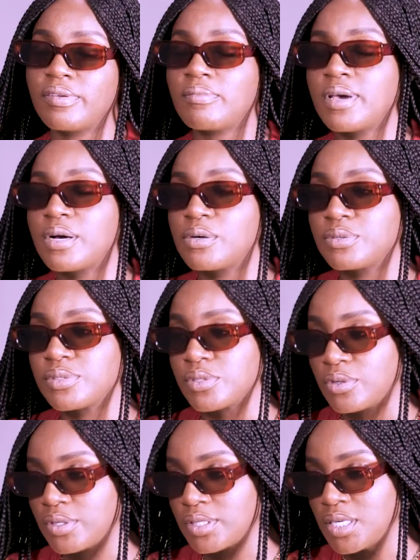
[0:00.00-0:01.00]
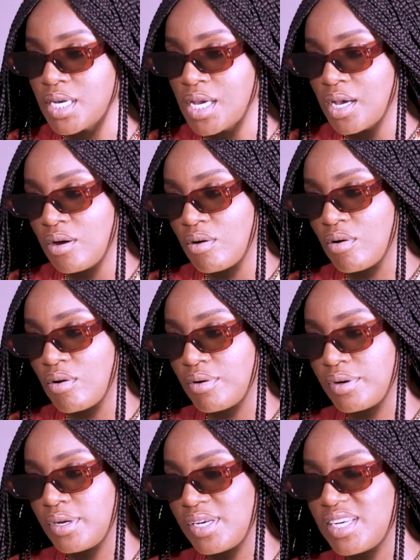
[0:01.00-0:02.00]
females
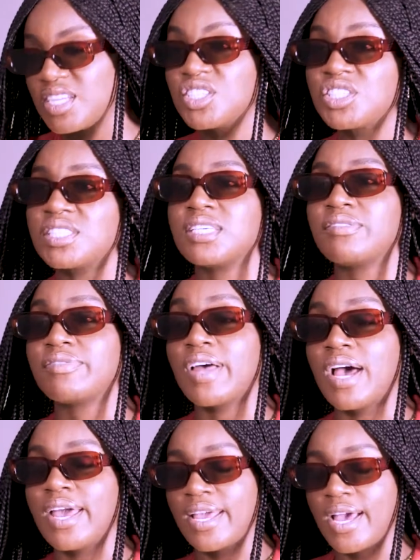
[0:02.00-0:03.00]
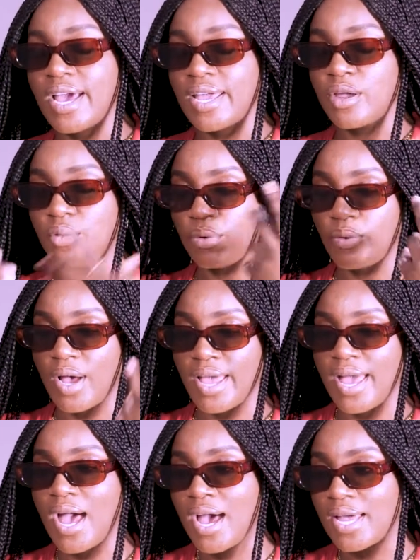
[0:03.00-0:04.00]
on an initiative that
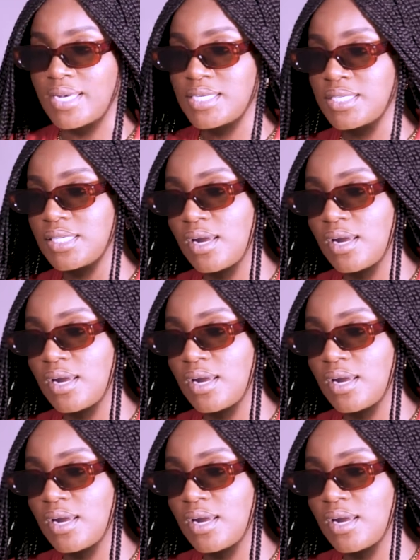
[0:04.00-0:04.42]
I had,